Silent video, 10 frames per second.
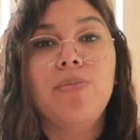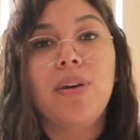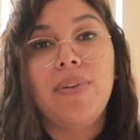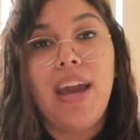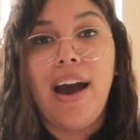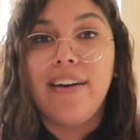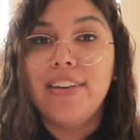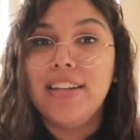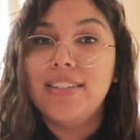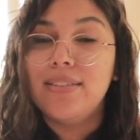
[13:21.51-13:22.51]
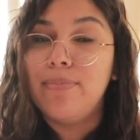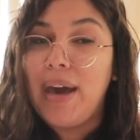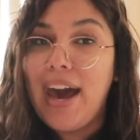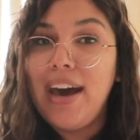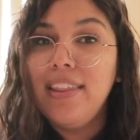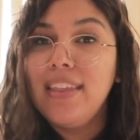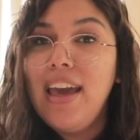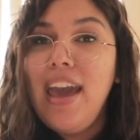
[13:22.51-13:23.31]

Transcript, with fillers: that we have in his bath.